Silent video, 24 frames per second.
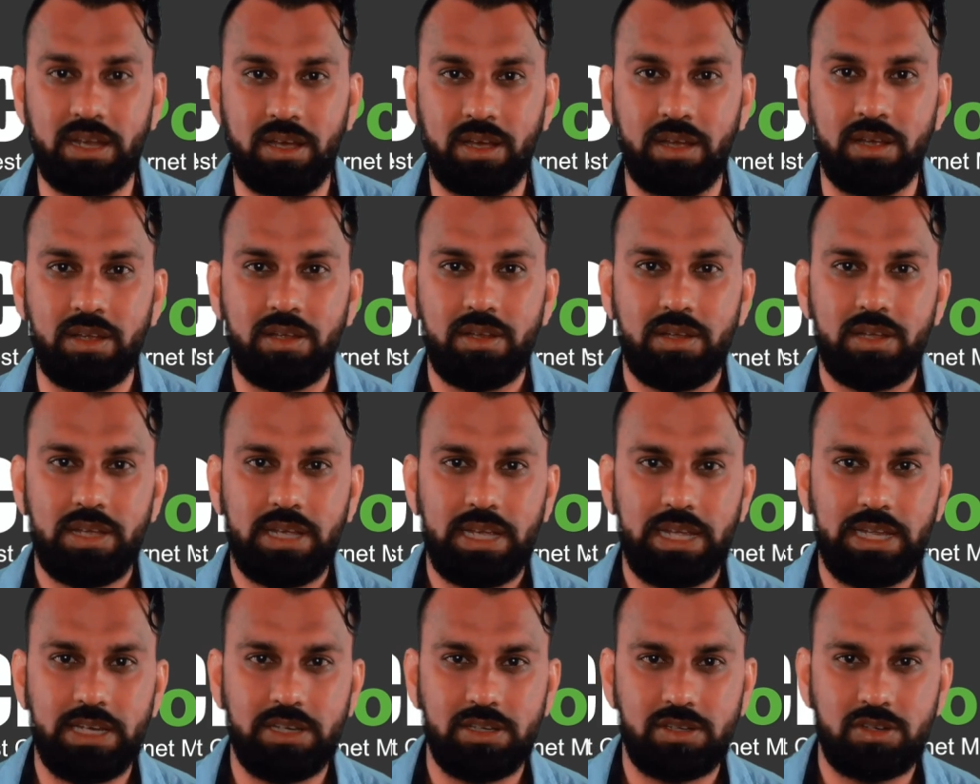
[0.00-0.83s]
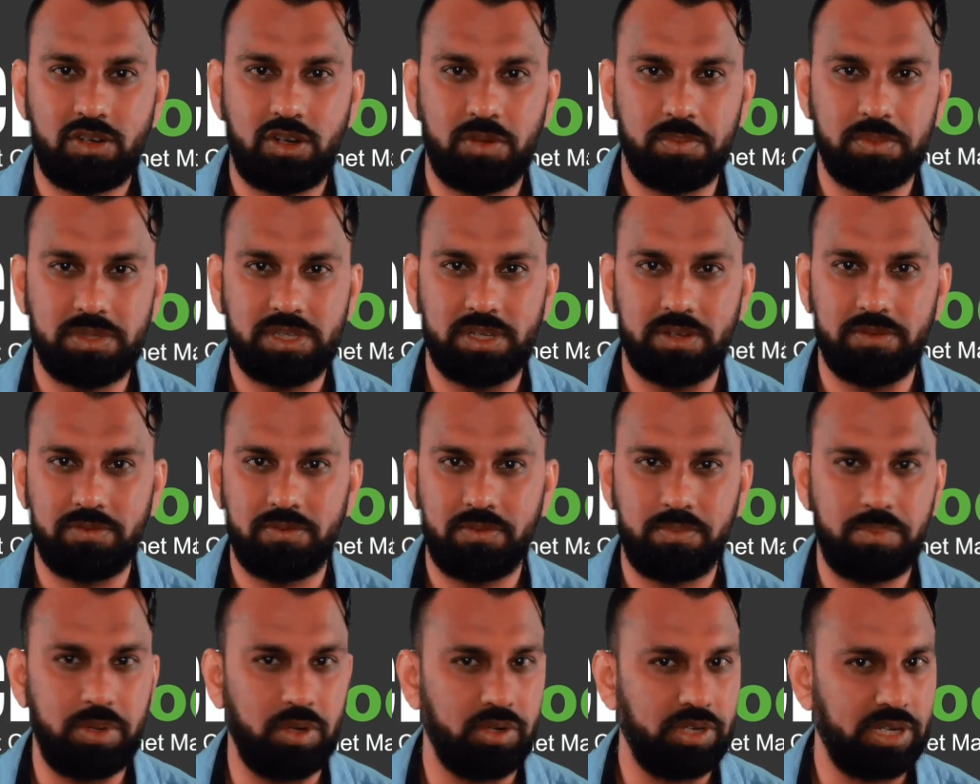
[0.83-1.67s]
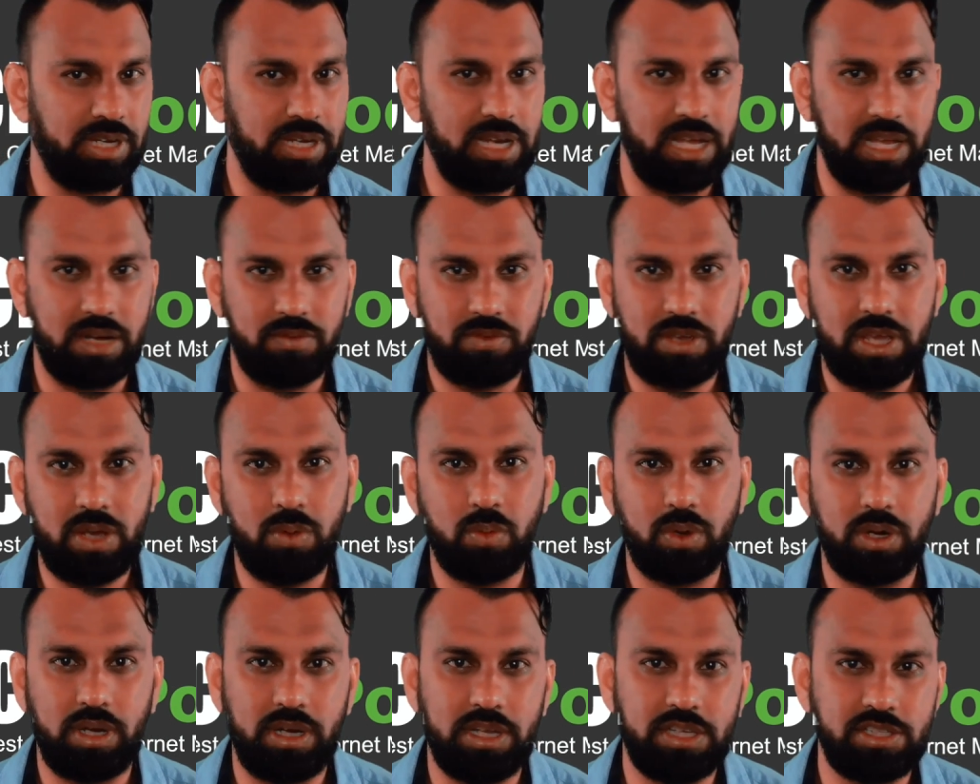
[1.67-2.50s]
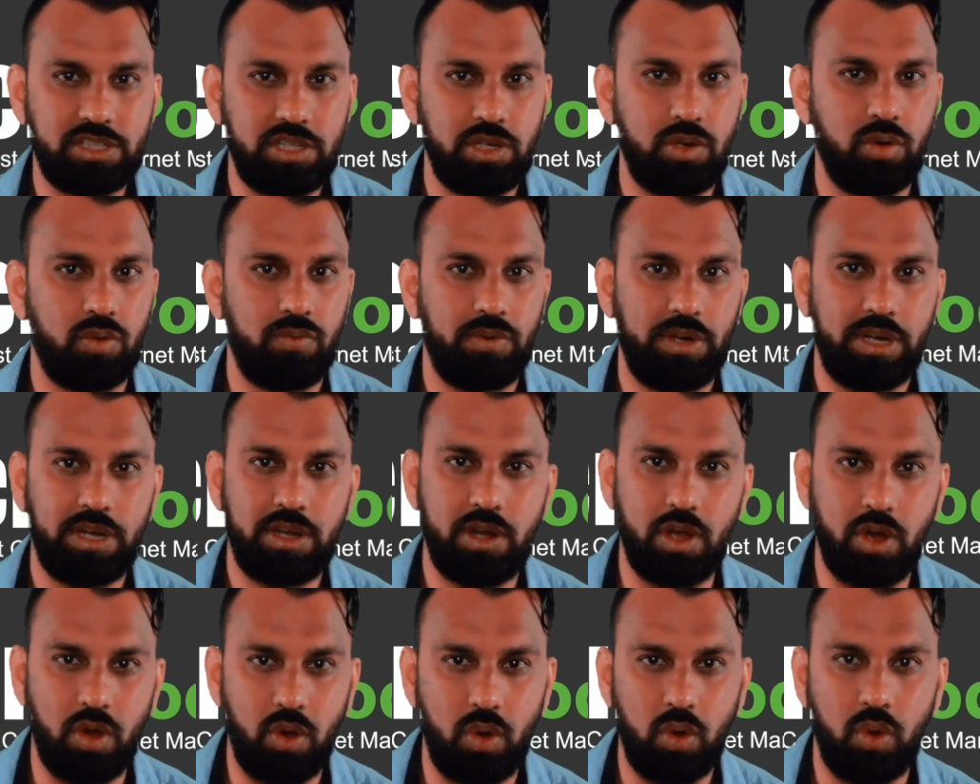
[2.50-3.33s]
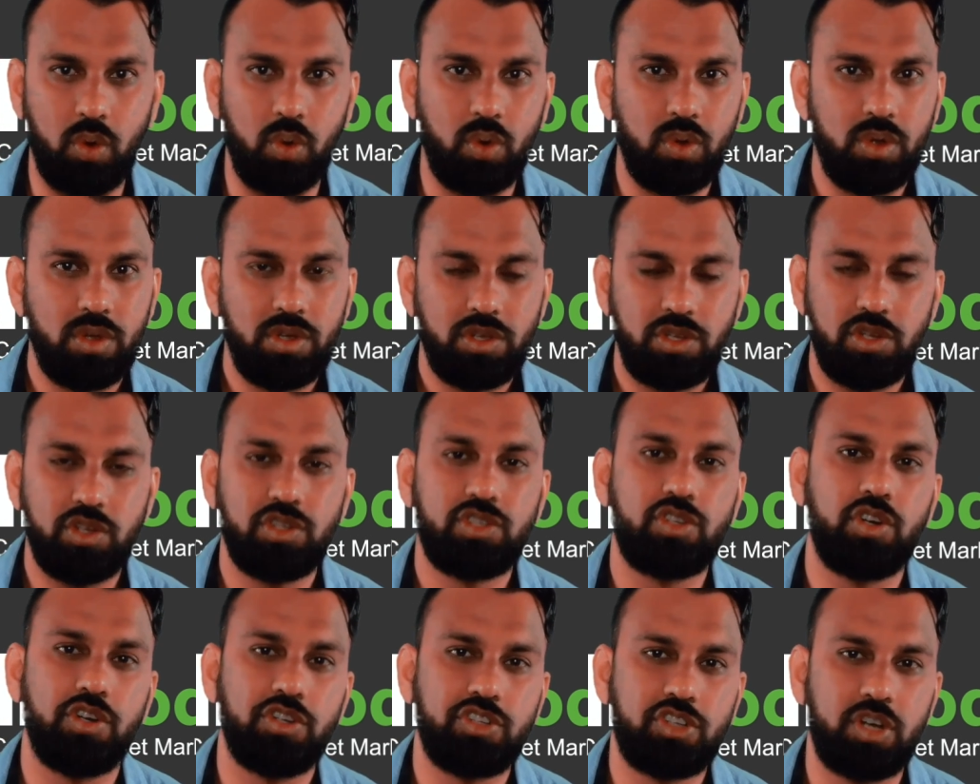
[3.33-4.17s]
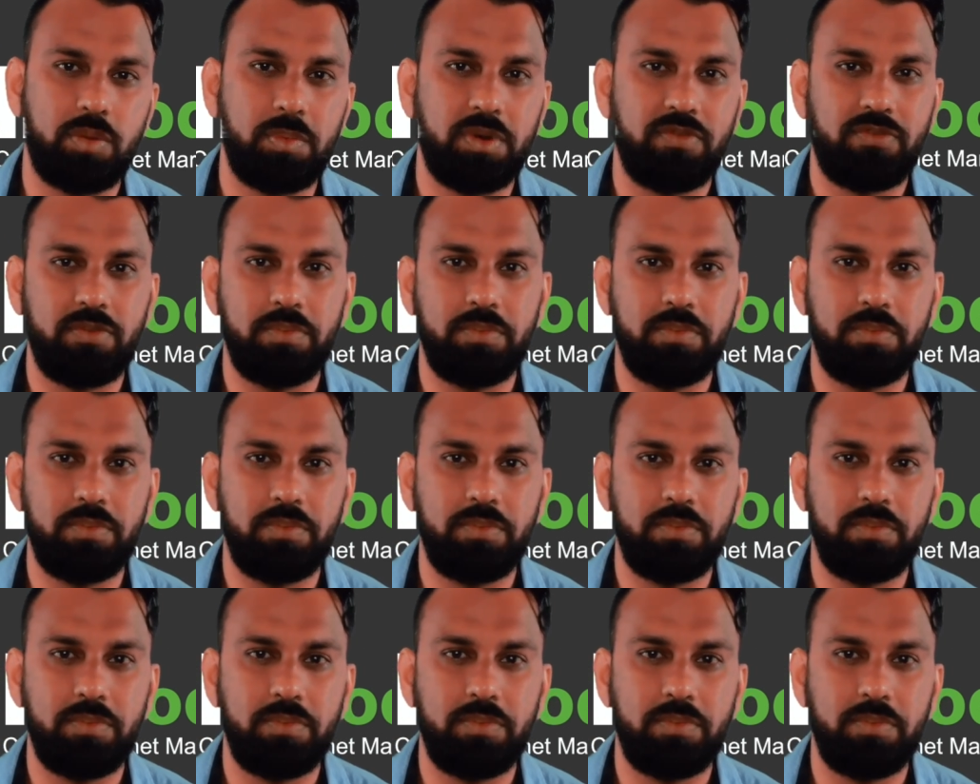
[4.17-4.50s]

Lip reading: in terms of building a negative keyword list, you don't really know your search term information,